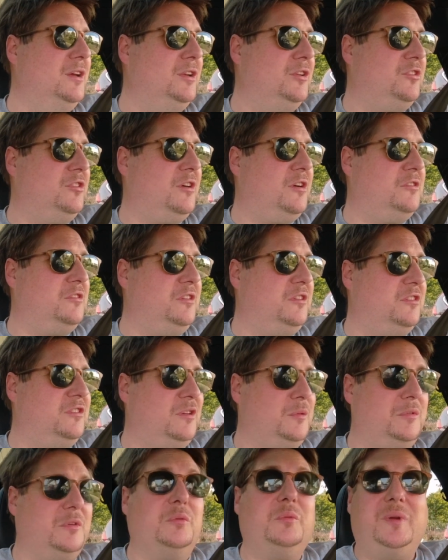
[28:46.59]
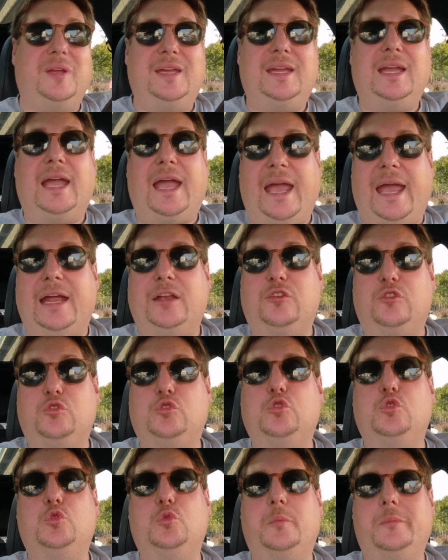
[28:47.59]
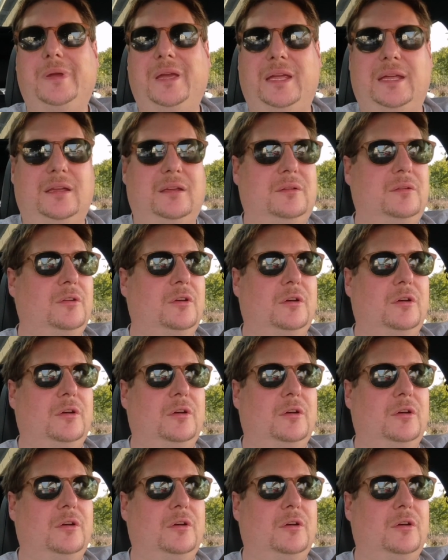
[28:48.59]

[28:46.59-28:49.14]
charging stops we had to make.